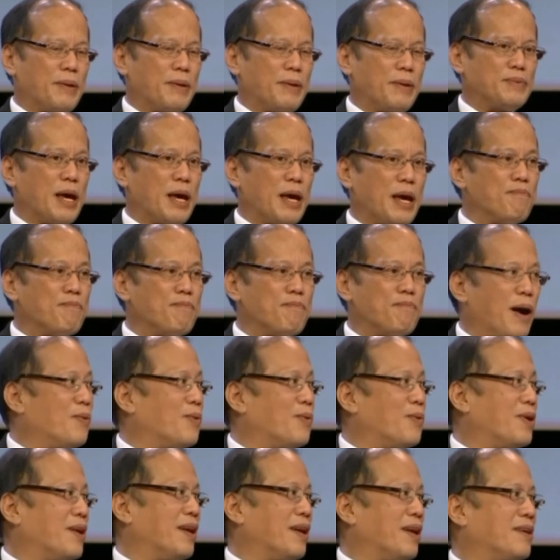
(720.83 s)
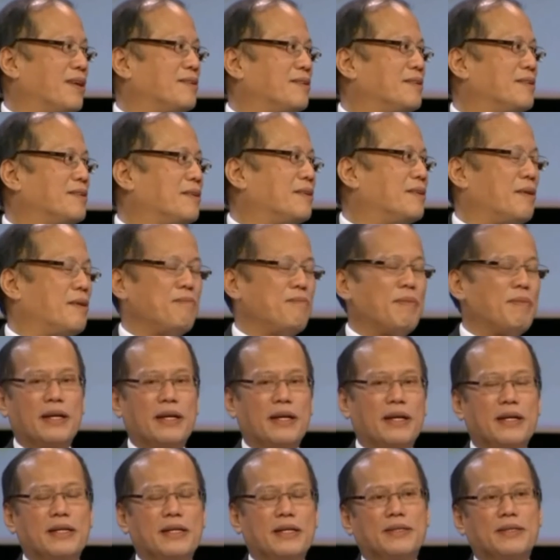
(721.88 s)
perhaps empowering
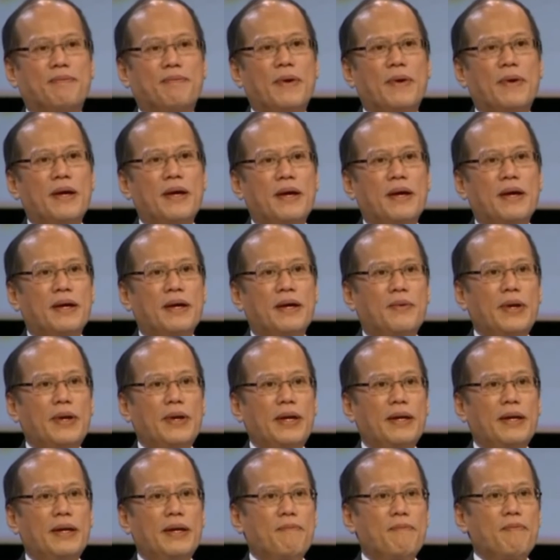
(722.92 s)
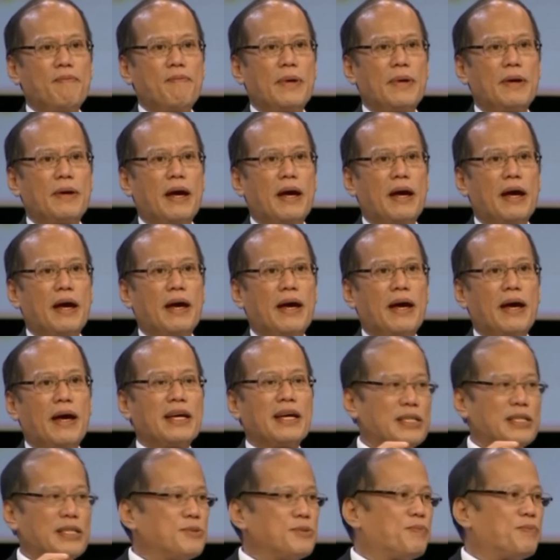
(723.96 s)
mechanism? Well, I
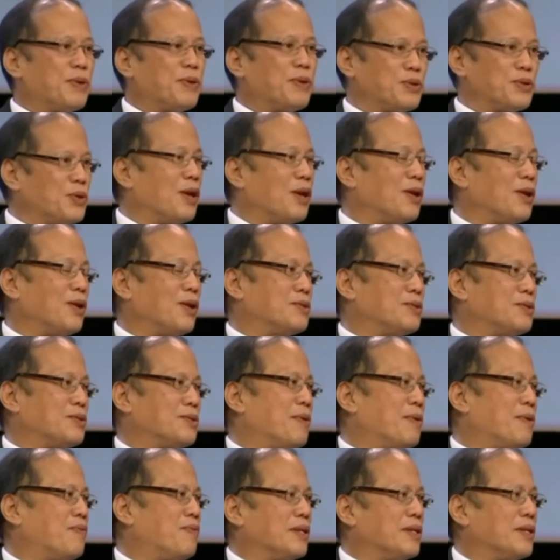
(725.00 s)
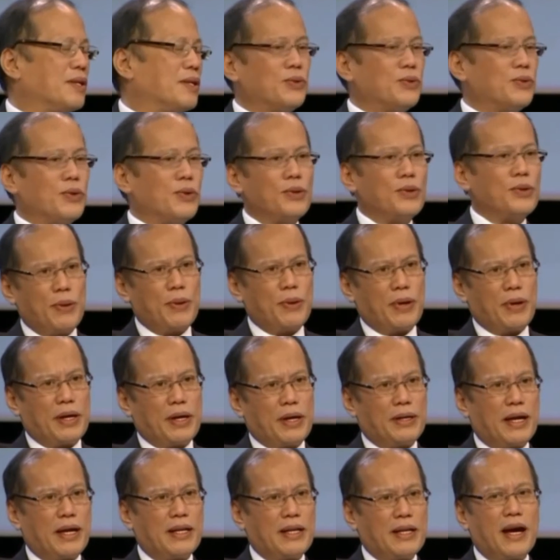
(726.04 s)
guess it's personal also. My father told me
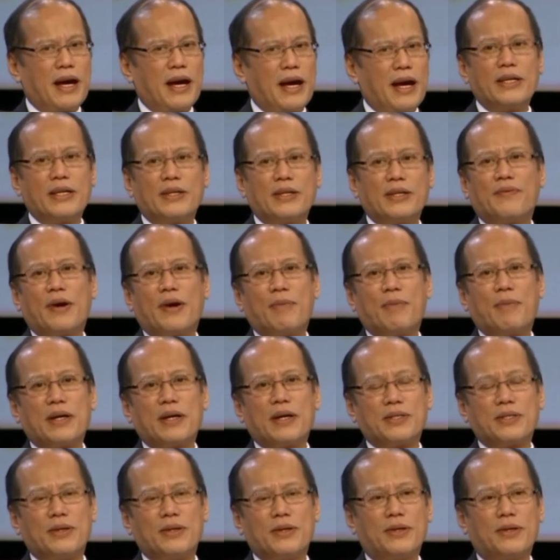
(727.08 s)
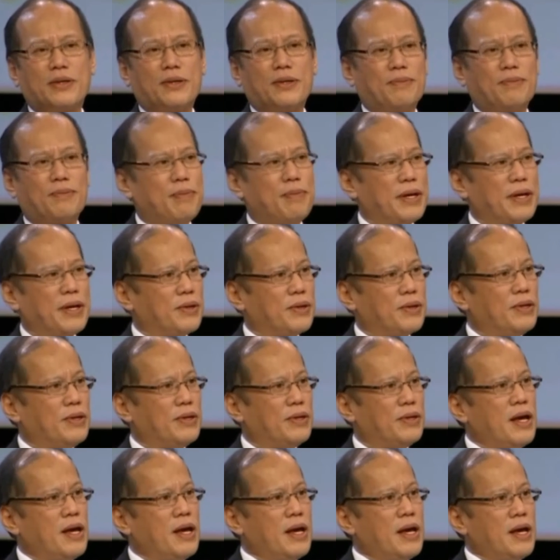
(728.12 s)
at the height of our martial law period,
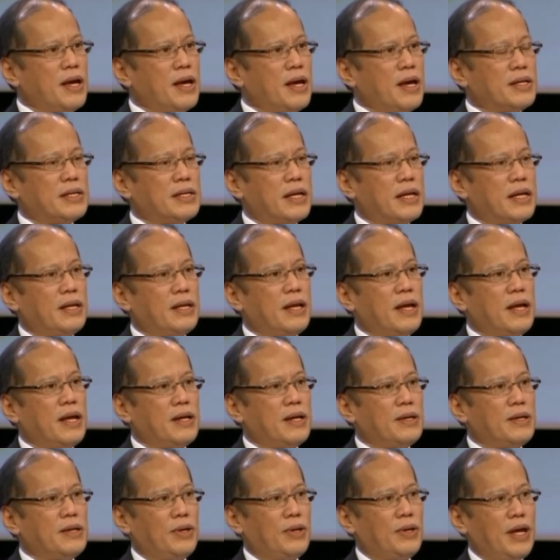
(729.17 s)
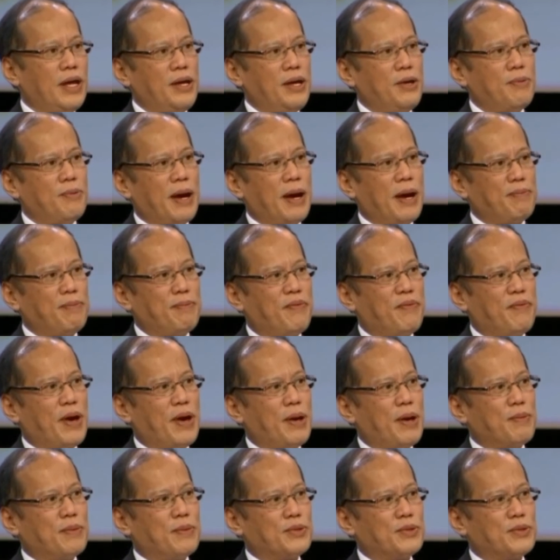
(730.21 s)
he said, today you might be
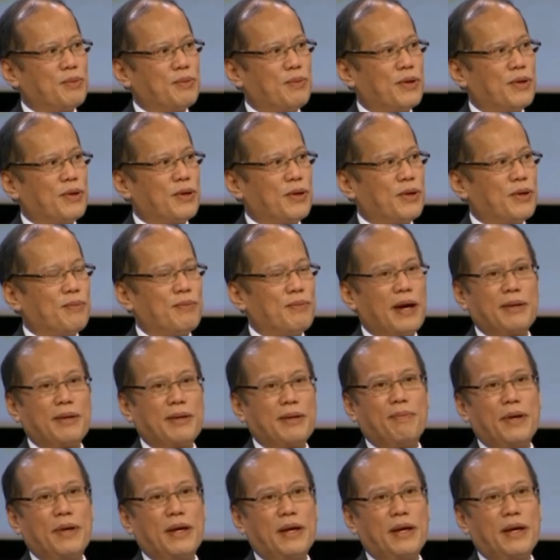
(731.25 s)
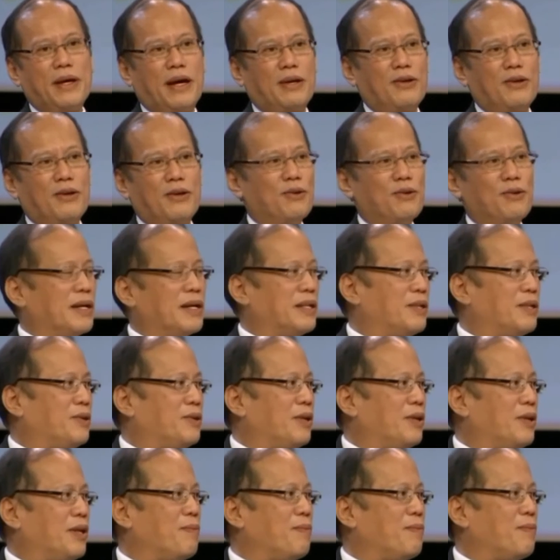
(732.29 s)
famous, tomorrow you might be a nobody.
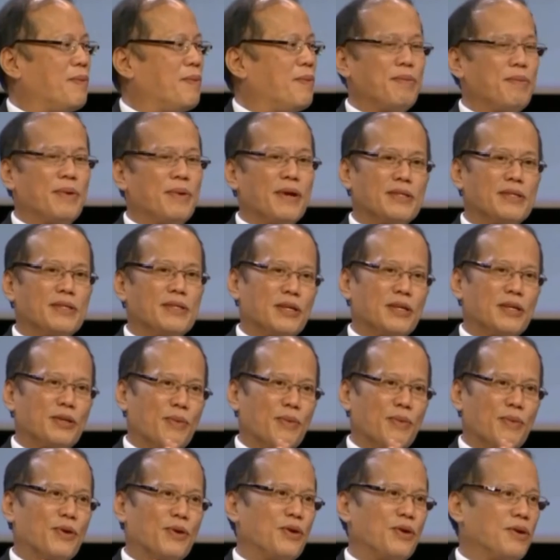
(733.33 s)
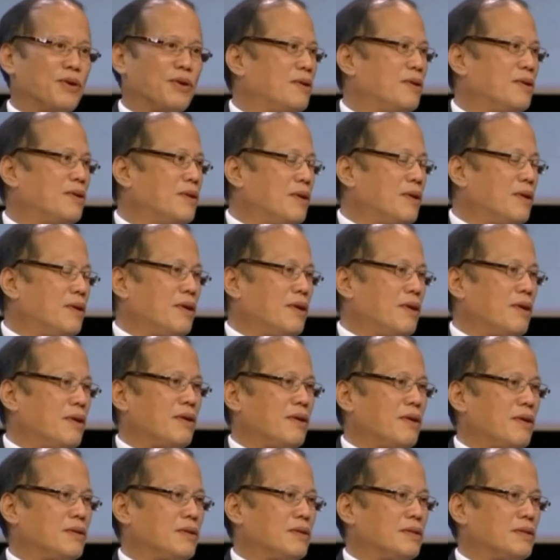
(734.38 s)
Today you may be rich and tomorrow
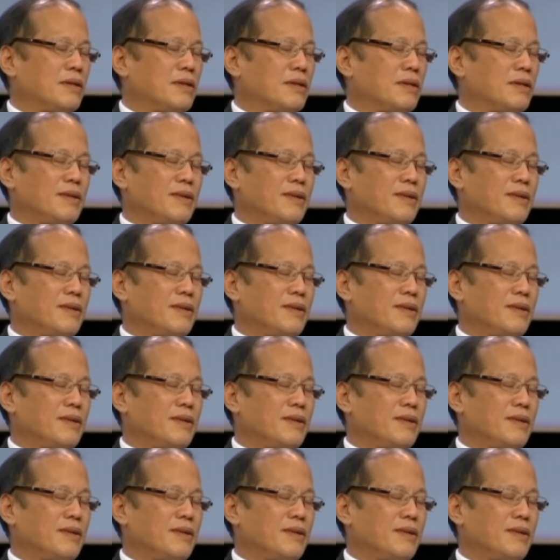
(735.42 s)
you're